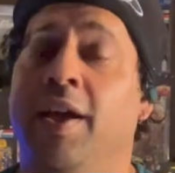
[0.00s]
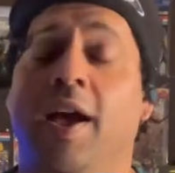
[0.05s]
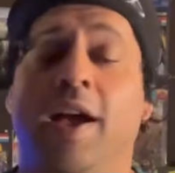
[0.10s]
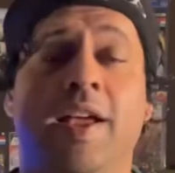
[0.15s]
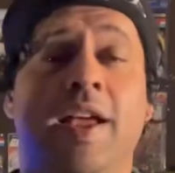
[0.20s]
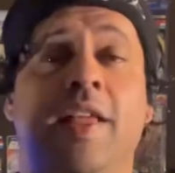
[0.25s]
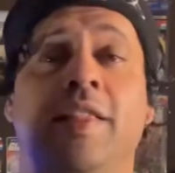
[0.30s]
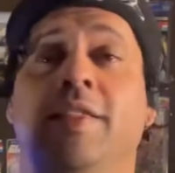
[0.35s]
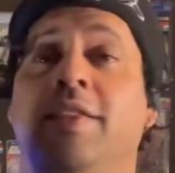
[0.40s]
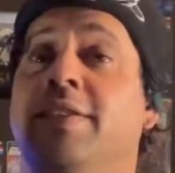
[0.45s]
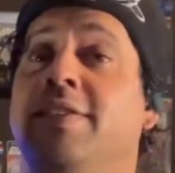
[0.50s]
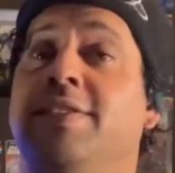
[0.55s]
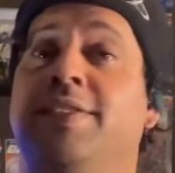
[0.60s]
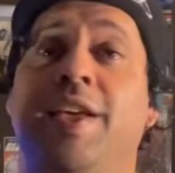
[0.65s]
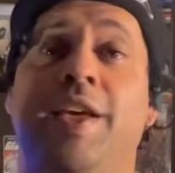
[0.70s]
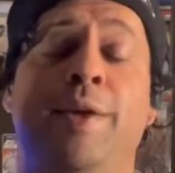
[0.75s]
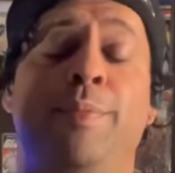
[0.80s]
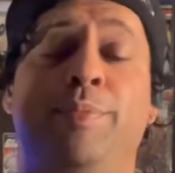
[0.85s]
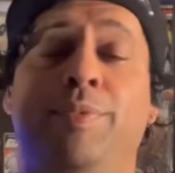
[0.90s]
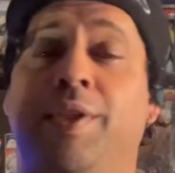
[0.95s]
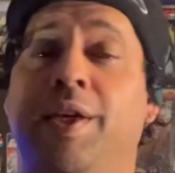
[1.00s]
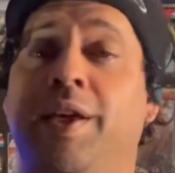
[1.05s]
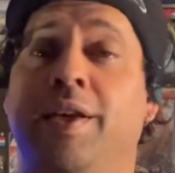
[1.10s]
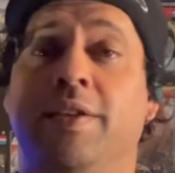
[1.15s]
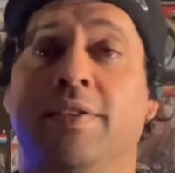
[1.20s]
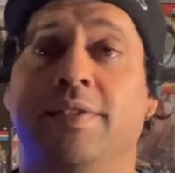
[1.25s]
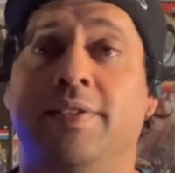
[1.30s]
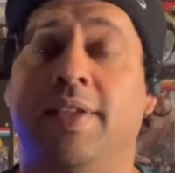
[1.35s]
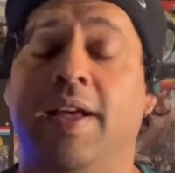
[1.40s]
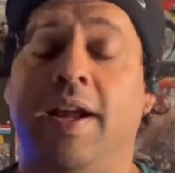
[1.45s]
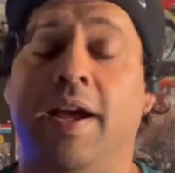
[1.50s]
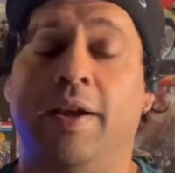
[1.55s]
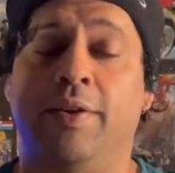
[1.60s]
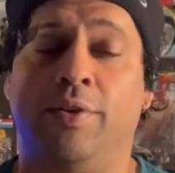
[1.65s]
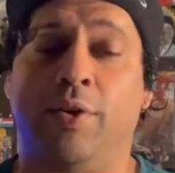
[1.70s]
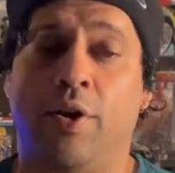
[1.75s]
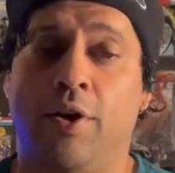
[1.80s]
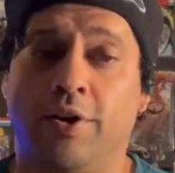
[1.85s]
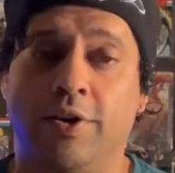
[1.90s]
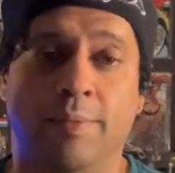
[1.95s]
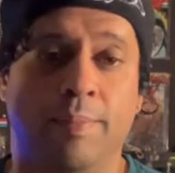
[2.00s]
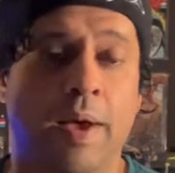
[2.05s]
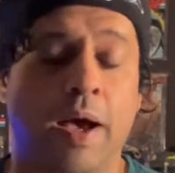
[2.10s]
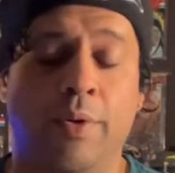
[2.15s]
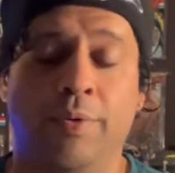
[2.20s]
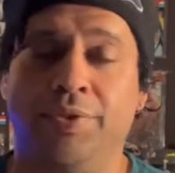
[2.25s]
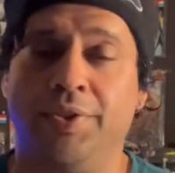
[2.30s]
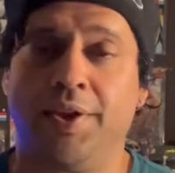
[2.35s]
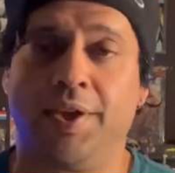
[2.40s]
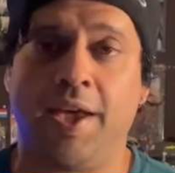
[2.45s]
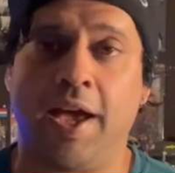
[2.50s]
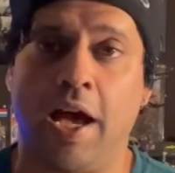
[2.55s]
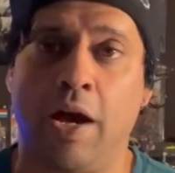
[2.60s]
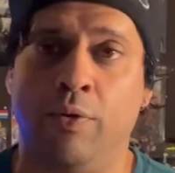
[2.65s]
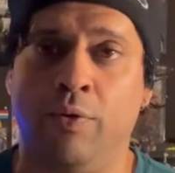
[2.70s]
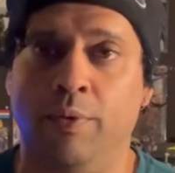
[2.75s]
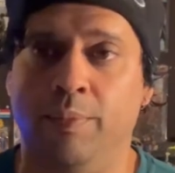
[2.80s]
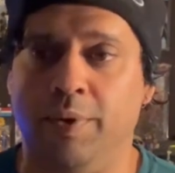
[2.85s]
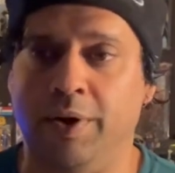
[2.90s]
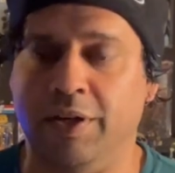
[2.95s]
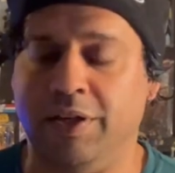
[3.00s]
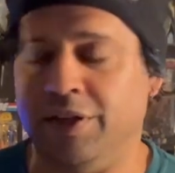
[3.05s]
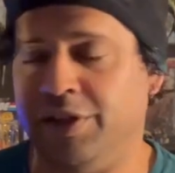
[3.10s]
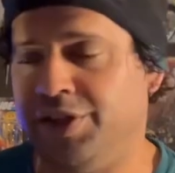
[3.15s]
Again, the same things that I talked about with the Catwoman.